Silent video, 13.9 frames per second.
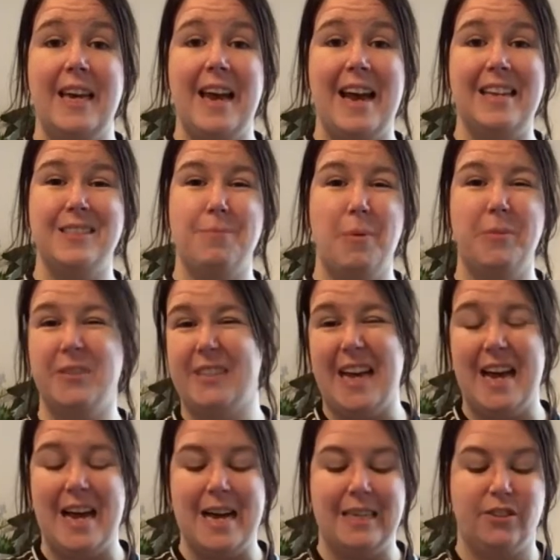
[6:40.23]
Ask mum and
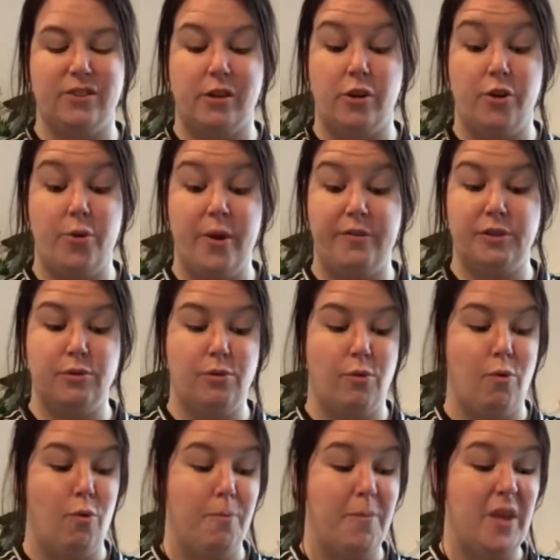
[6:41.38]
dad or whoever's at
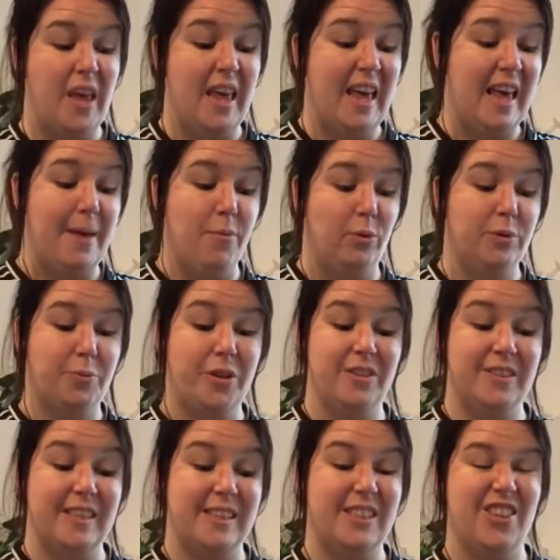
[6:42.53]
home, older brother and sister.